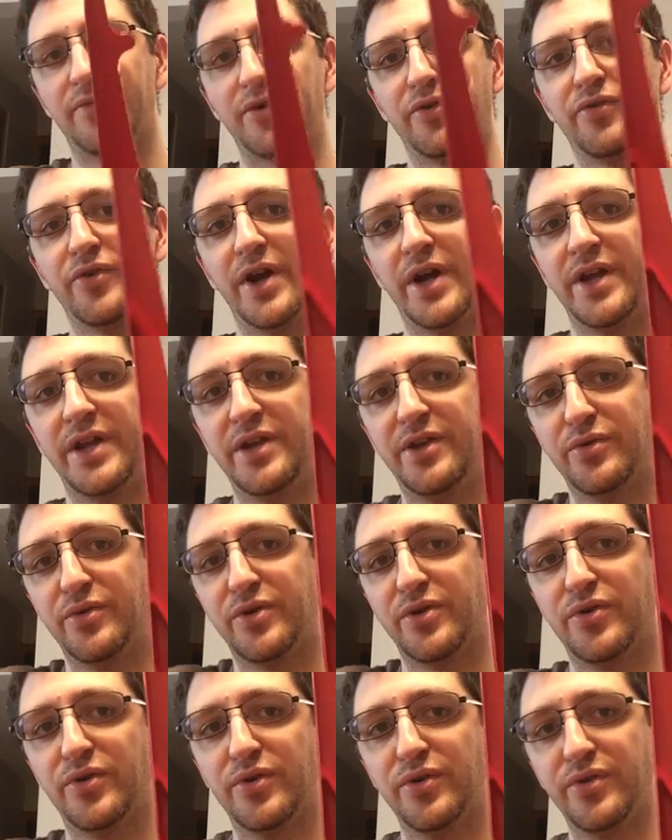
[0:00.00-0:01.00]
For a righty, you
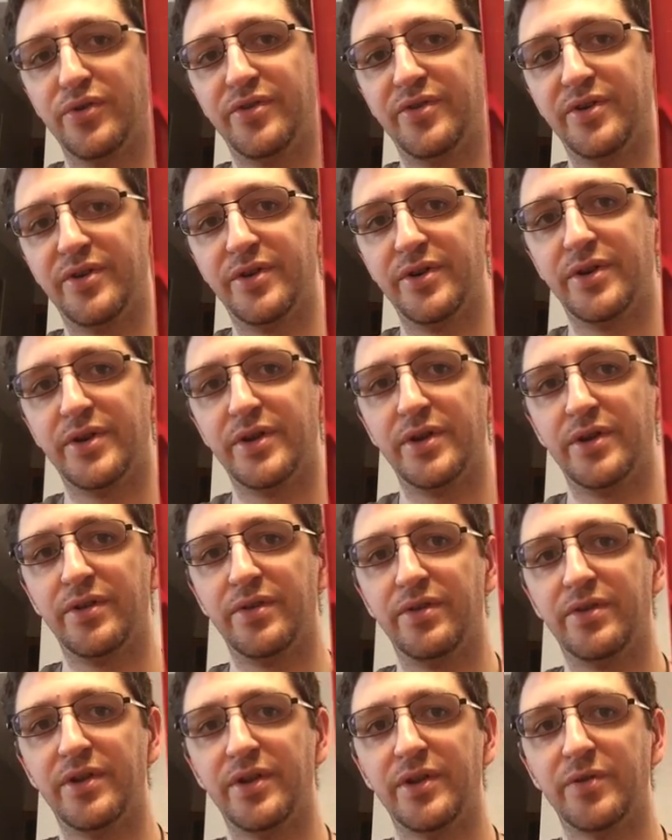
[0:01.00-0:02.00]
would hold
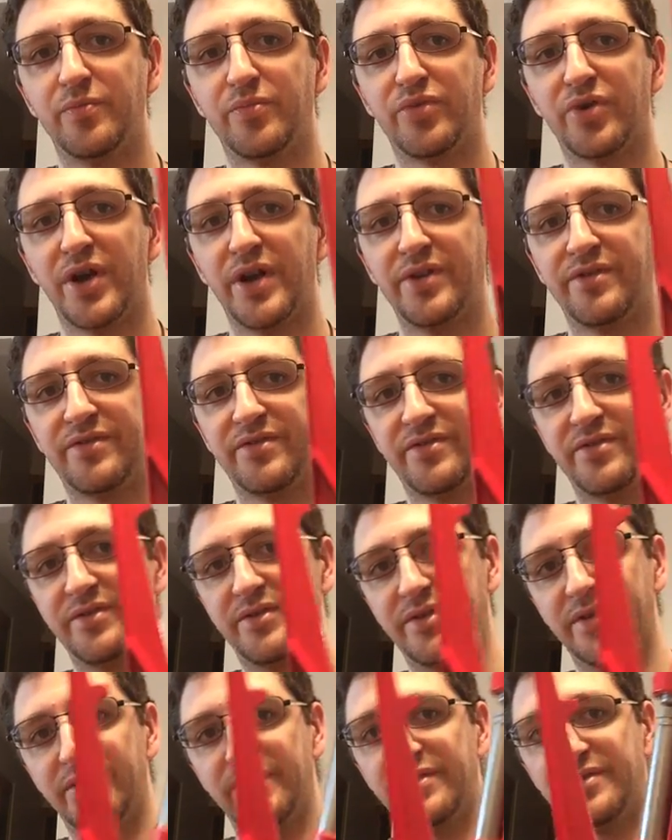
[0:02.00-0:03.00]
the press
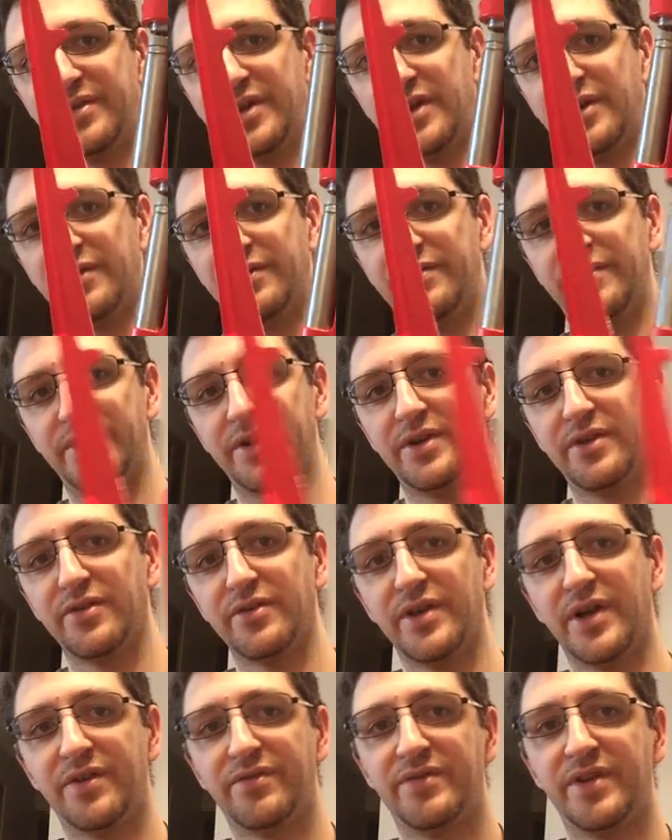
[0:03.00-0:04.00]
itself in
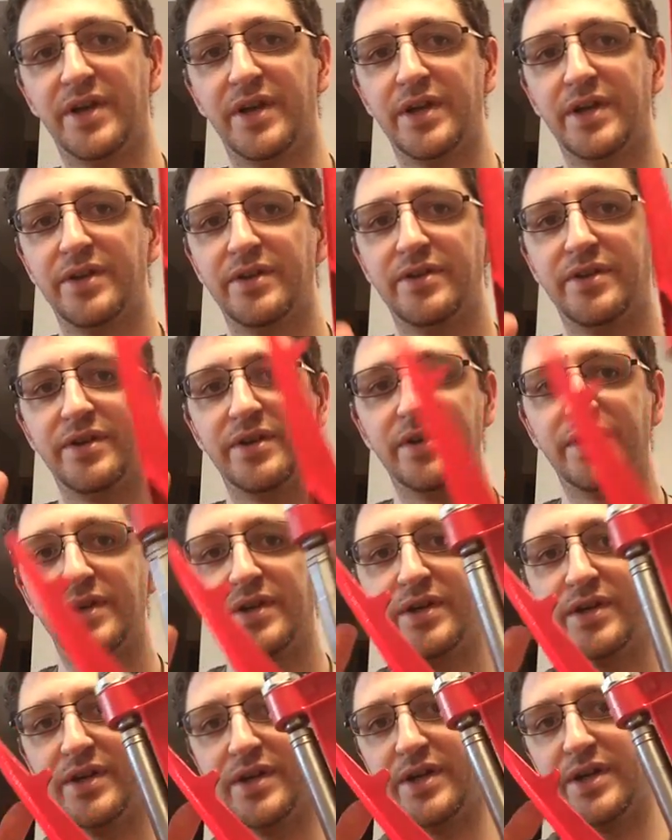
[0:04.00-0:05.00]
your left hand,
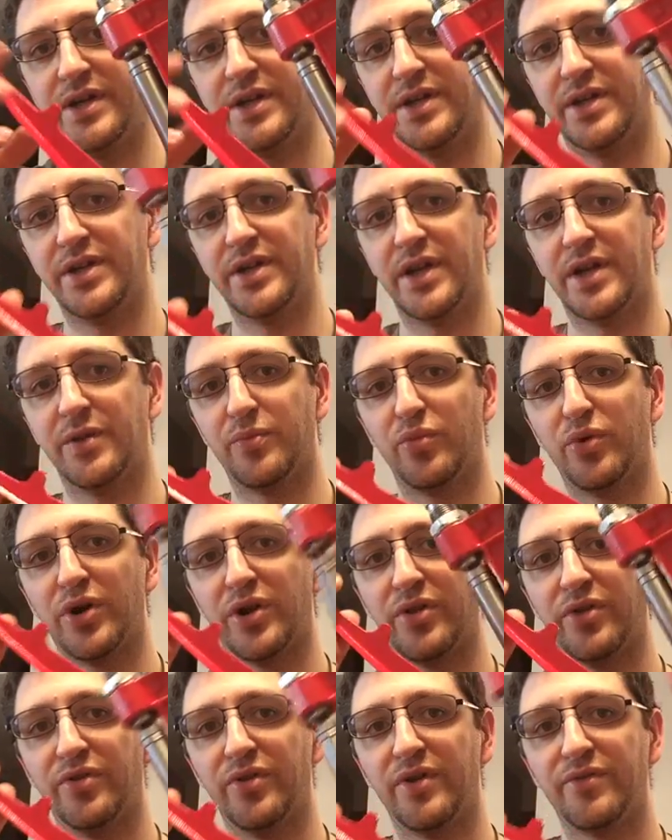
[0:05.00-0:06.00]
and you'd end up
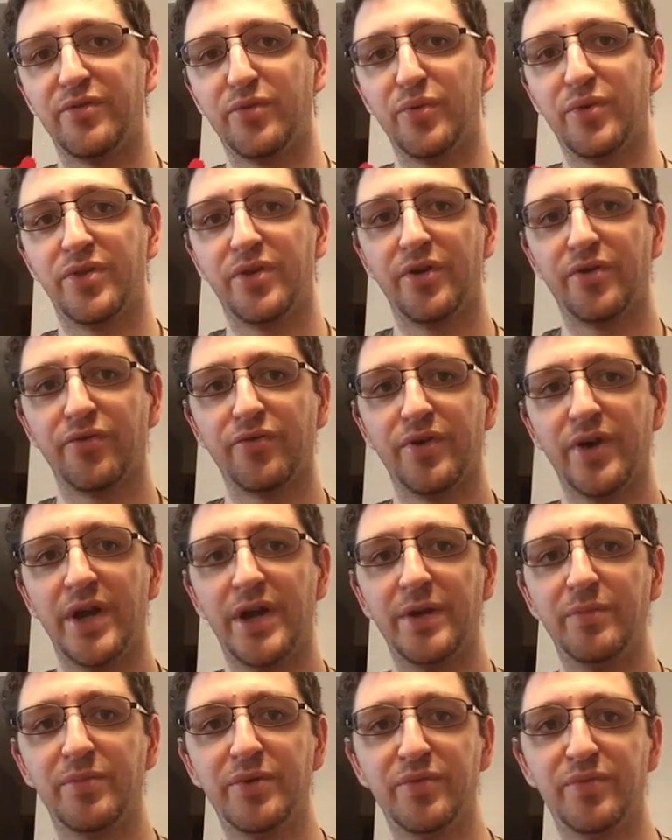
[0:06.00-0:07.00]
working the lever with your
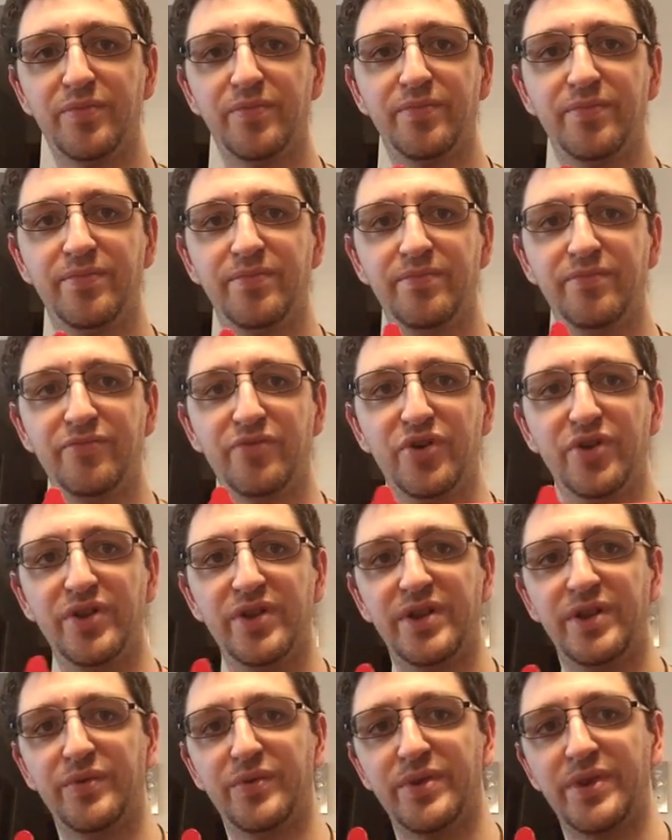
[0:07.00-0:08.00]
right, but
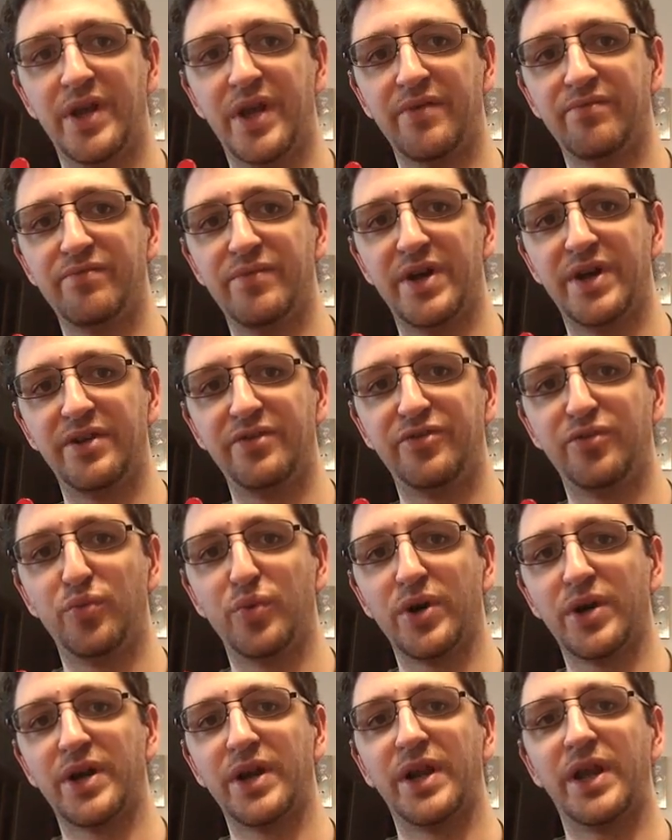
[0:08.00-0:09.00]
really what they have in mind is you
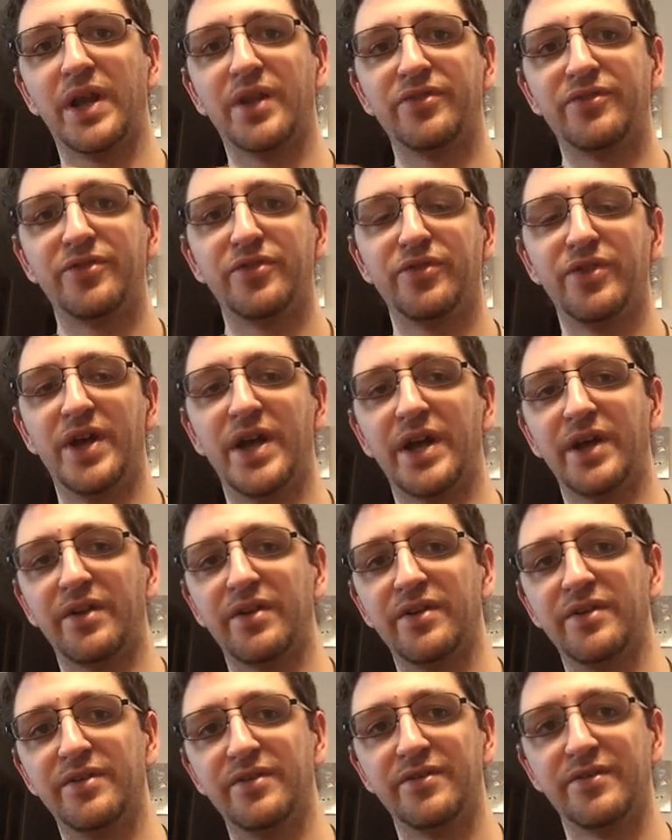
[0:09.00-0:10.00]
work it against your
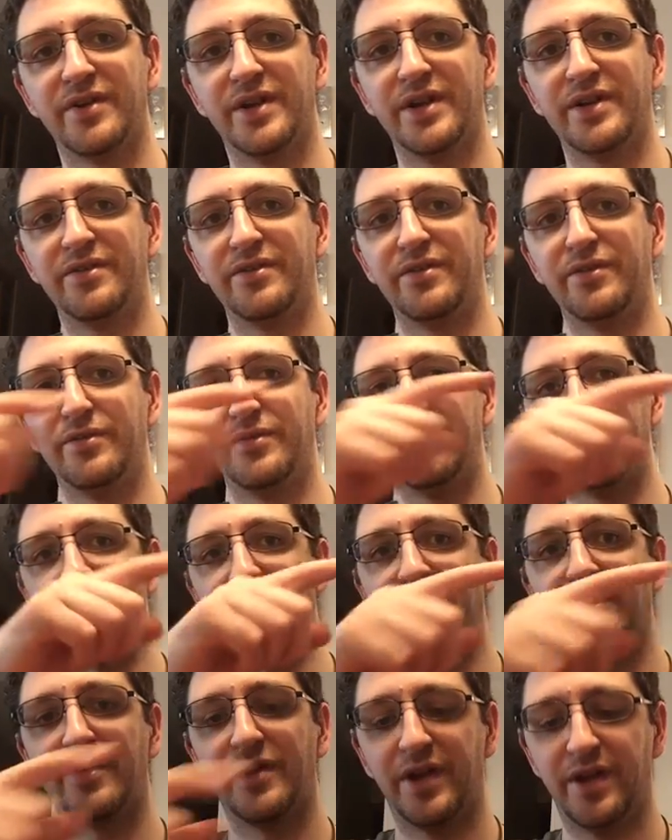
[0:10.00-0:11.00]
leg, right? So you
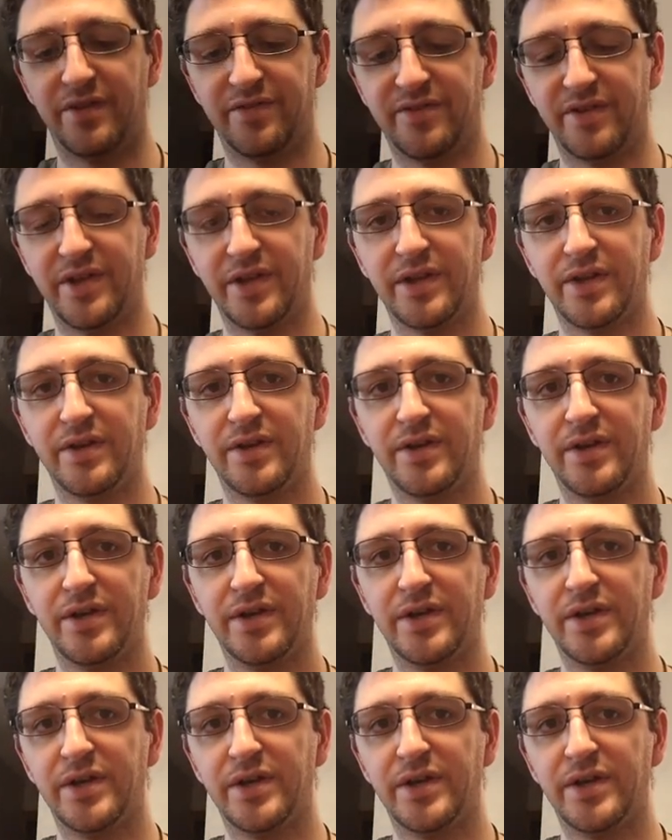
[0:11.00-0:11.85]
stick your case in,